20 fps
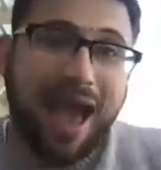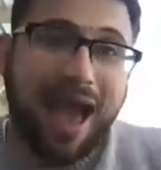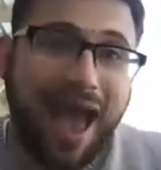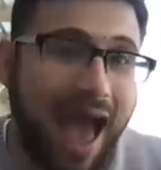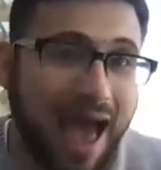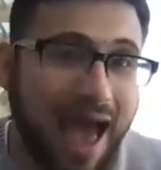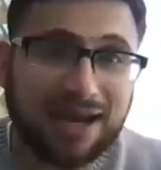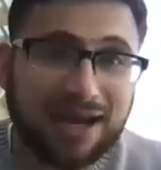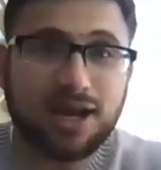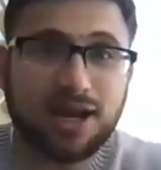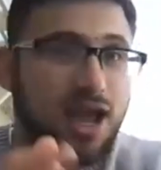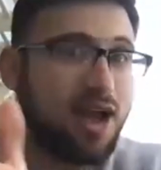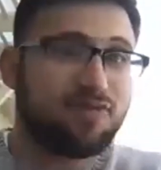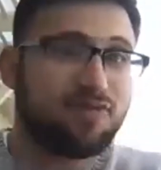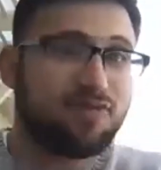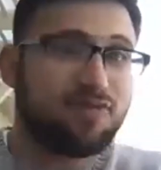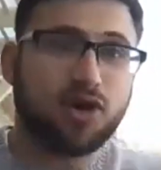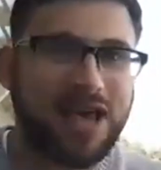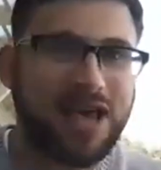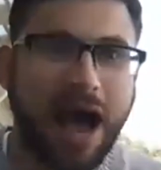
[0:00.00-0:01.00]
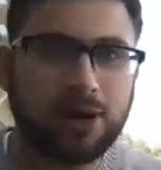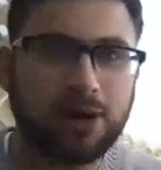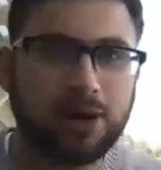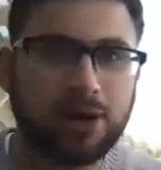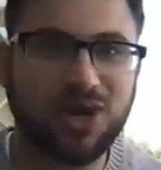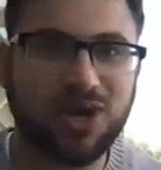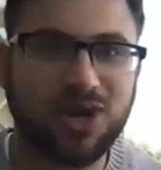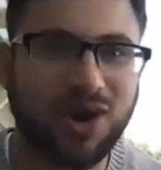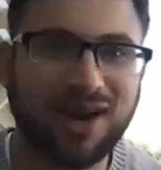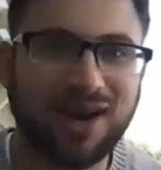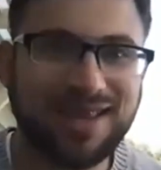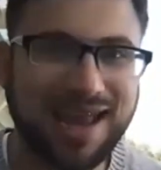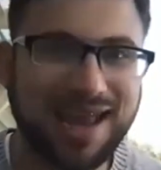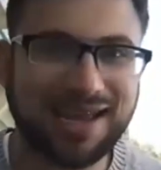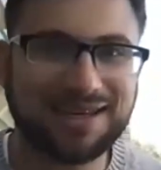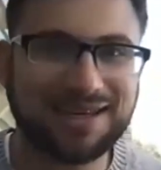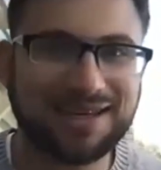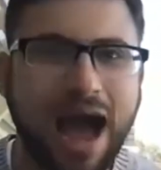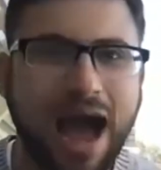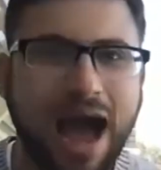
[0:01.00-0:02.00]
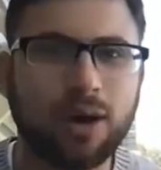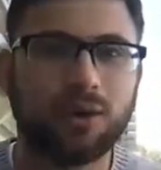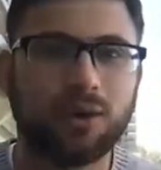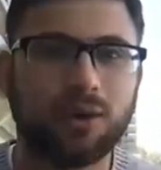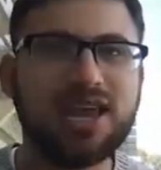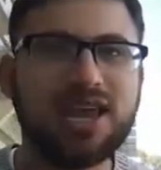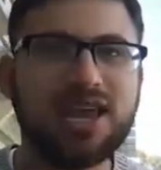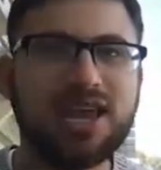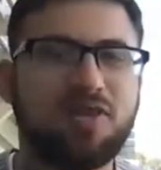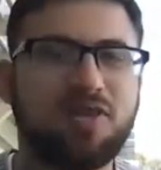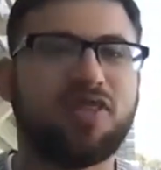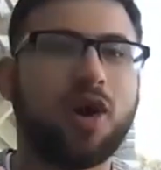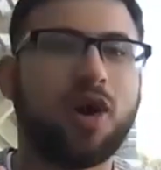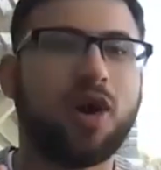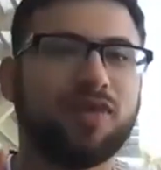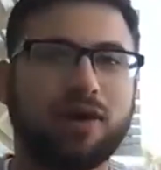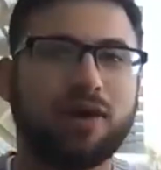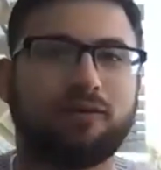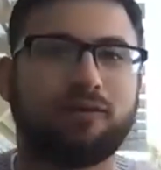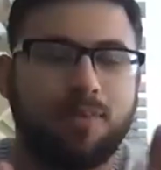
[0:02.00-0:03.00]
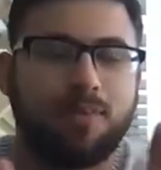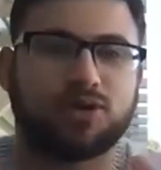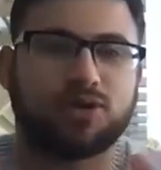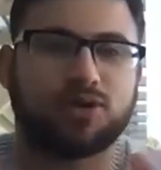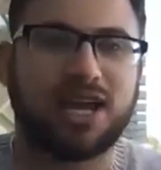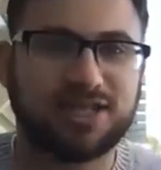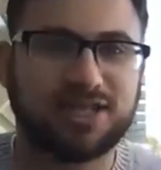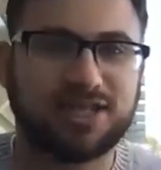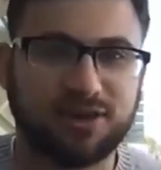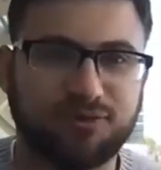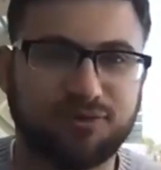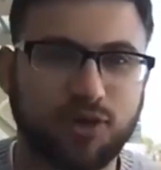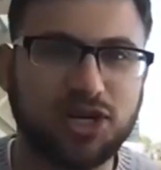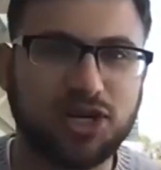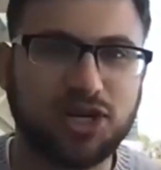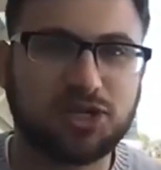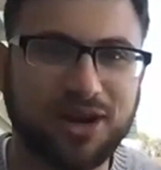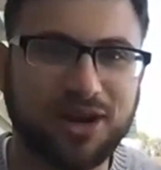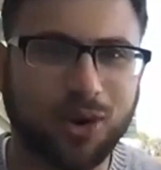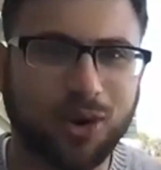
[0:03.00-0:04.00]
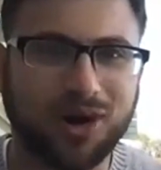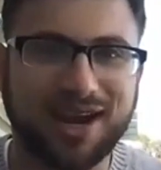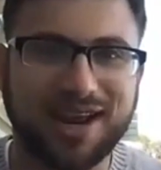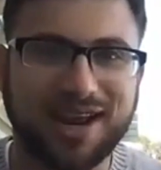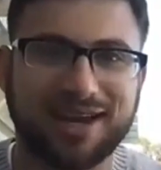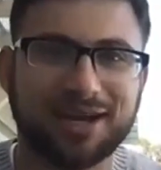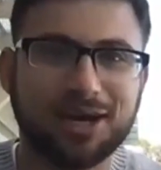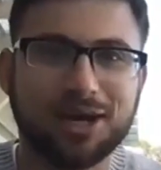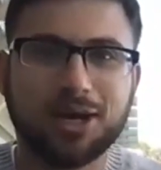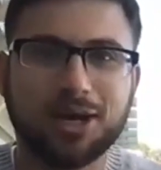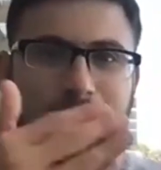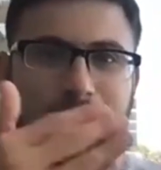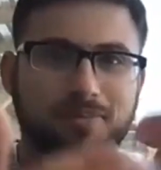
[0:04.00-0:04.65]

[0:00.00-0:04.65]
And if those houses aren't taken down, even though that represents a fringe minority,